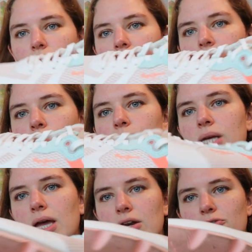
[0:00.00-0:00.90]
And those are
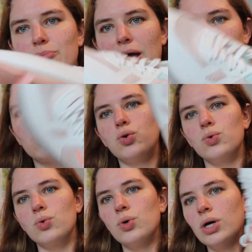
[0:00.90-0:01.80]
kind of my
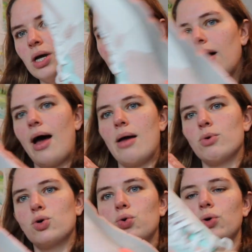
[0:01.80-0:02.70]
cool, I'm
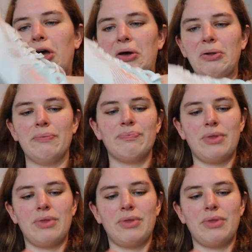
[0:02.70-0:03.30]
a cool girl,